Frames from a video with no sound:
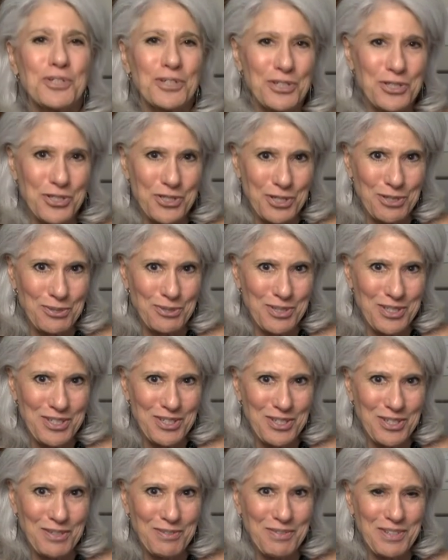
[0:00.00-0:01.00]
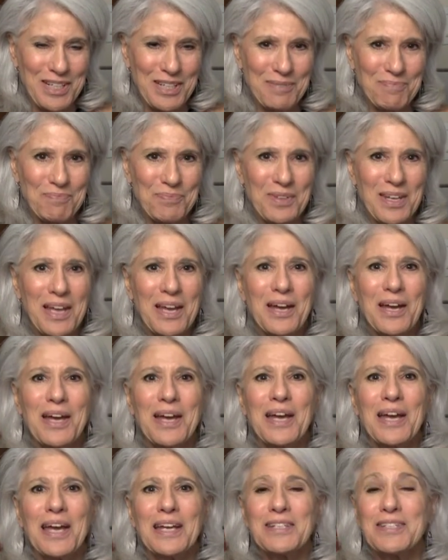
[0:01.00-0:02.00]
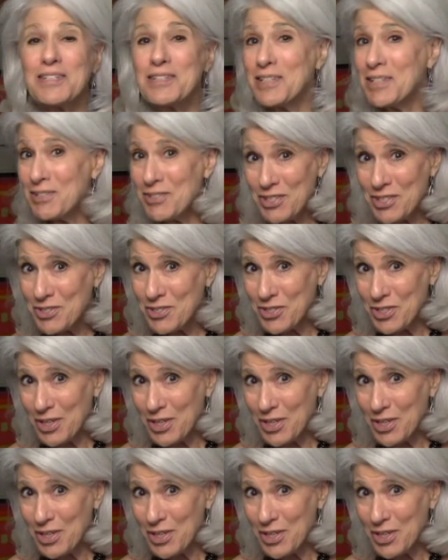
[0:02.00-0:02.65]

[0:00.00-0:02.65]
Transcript: our show this evening, since it's